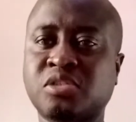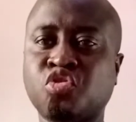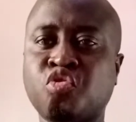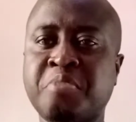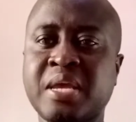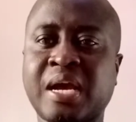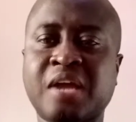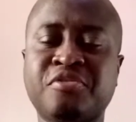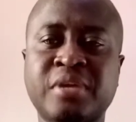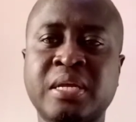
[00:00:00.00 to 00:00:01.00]
So it could be a
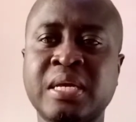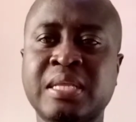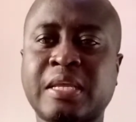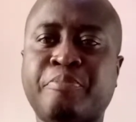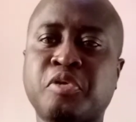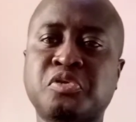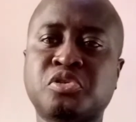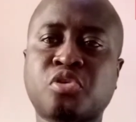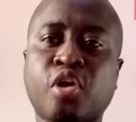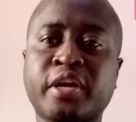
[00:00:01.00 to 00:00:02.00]
country that
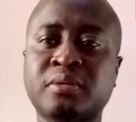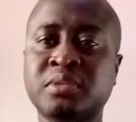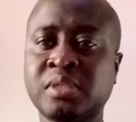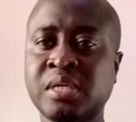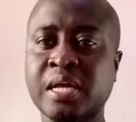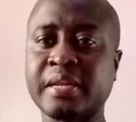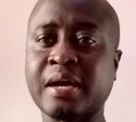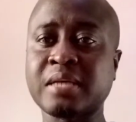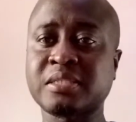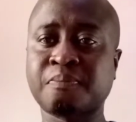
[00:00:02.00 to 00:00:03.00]
produces oil and
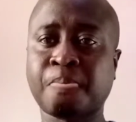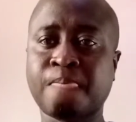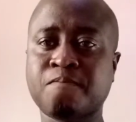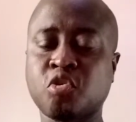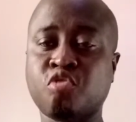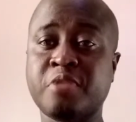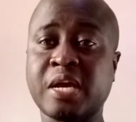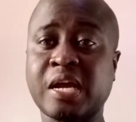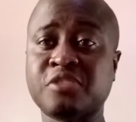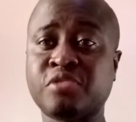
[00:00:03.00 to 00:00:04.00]
gas. It could be a
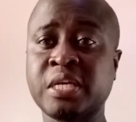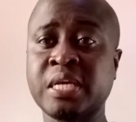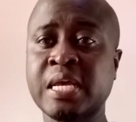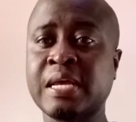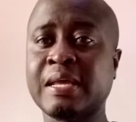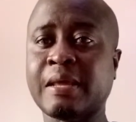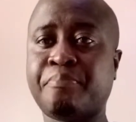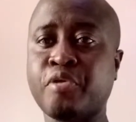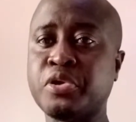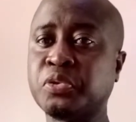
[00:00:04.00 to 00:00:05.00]
country that
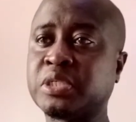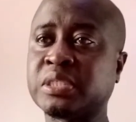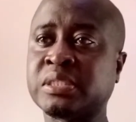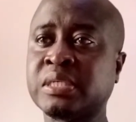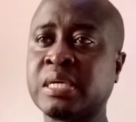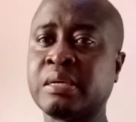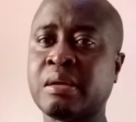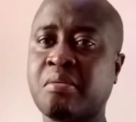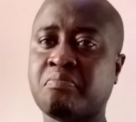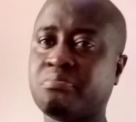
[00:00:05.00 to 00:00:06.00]
produces
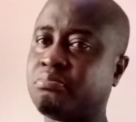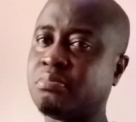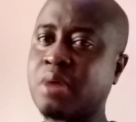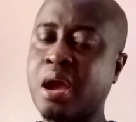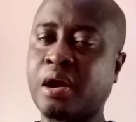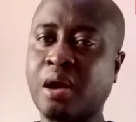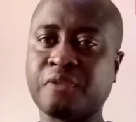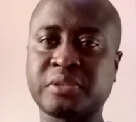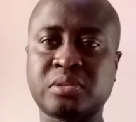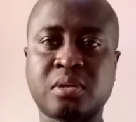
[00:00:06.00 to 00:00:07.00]

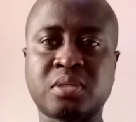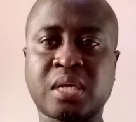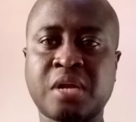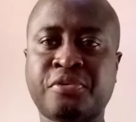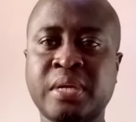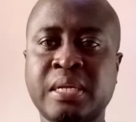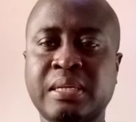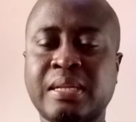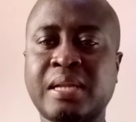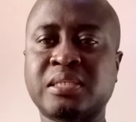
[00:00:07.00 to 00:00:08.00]
aircraft, or a country
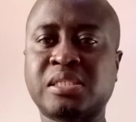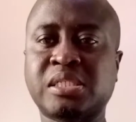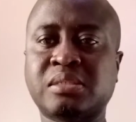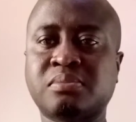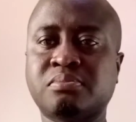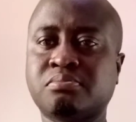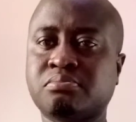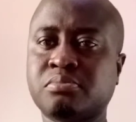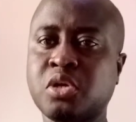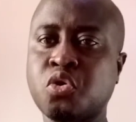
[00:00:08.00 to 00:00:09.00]
that is
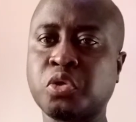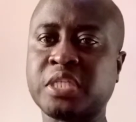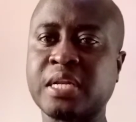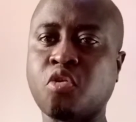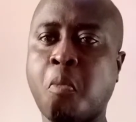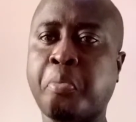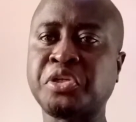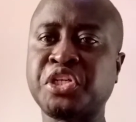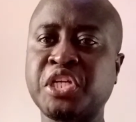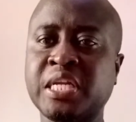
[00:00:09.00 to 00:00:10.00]
noted or
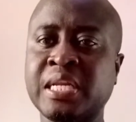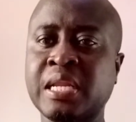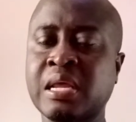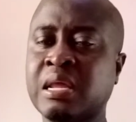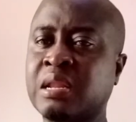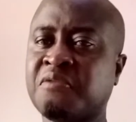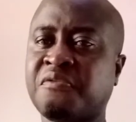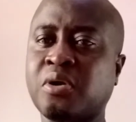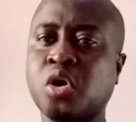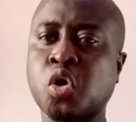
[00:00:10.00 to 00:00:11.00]
positioned
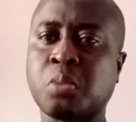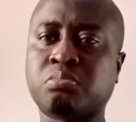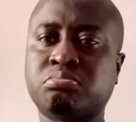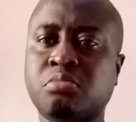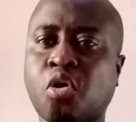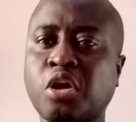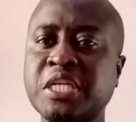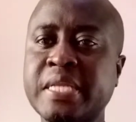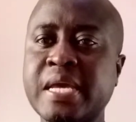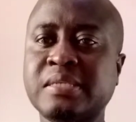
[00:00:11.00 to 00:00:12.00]
for
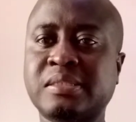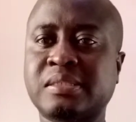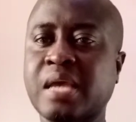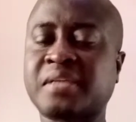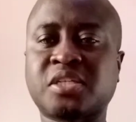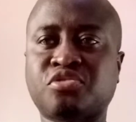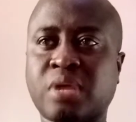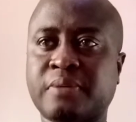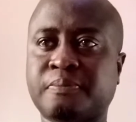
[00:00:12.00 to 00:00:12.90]
holidays, etc.